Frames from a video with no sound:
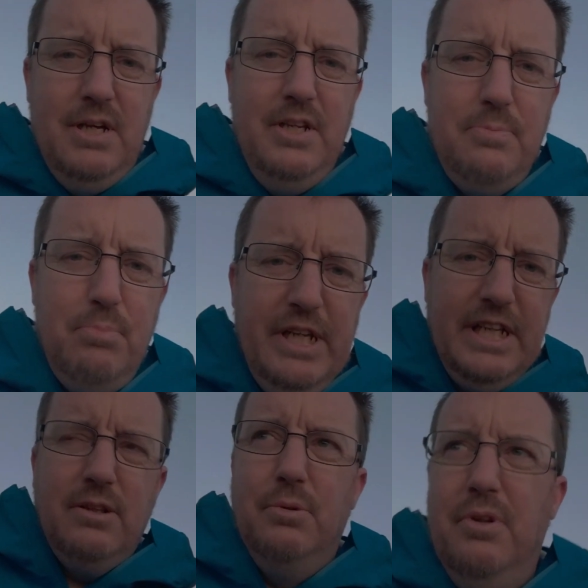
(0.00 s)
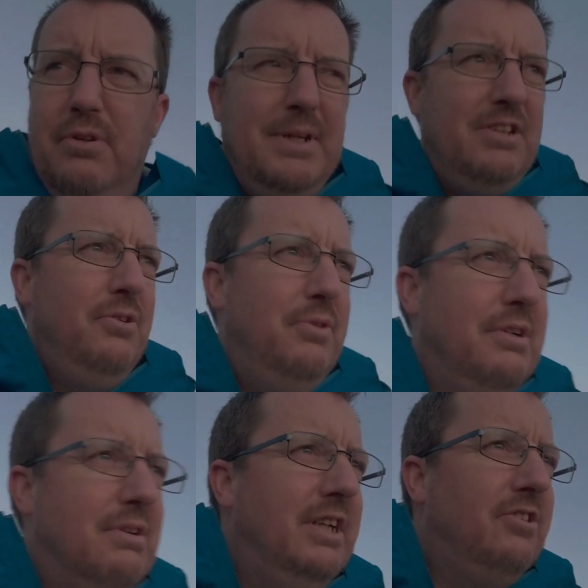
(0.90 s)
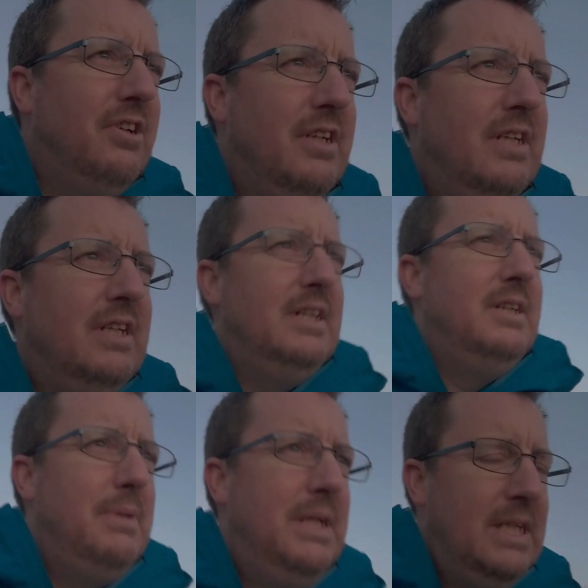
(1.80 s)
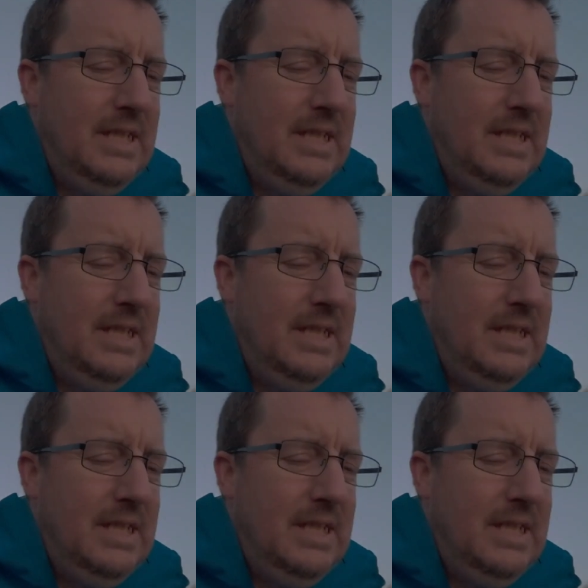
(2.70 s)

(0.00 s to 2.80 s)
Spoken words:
It's pretty cold, it's about 2 degrees. So